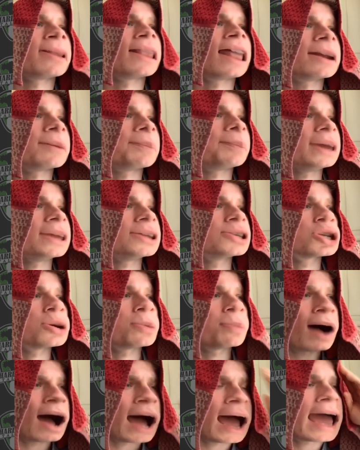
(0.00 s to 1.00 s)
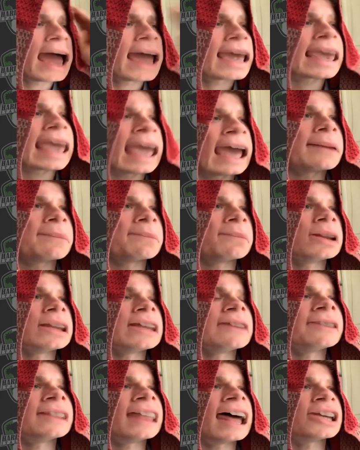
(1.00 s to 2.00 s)
on a pizza, ma. I can't
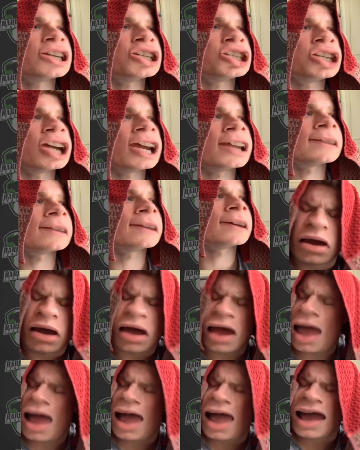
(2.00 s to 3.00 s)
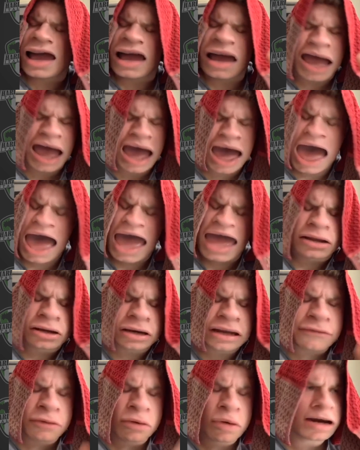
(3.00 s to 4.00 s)
believe that shit. Uh, I don't
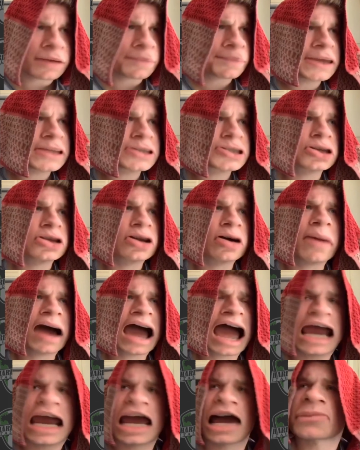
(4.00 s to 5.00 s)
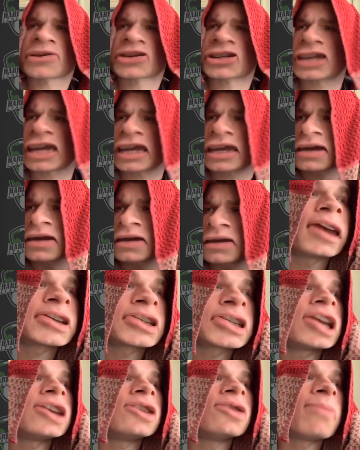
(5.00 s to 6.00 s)
even want a pizza no ma. I come sick.
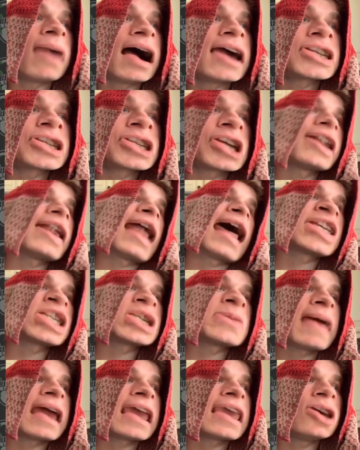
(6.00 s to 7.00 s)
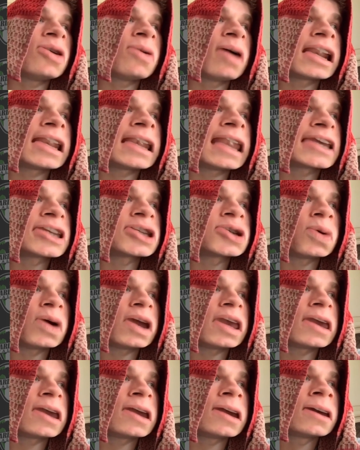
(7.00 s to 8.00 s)
So you my son, I smack you on the next
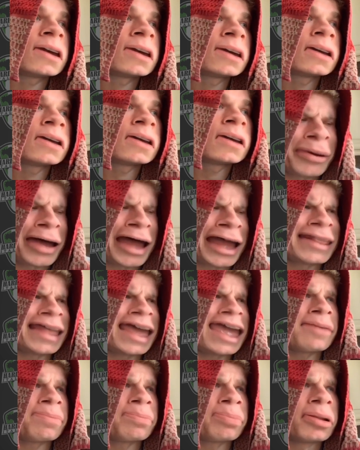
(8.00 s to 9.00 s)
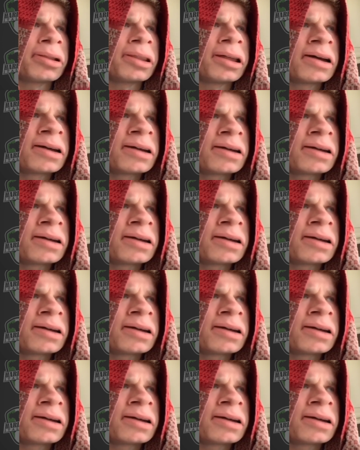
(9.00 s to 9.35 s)
week. Pineapple.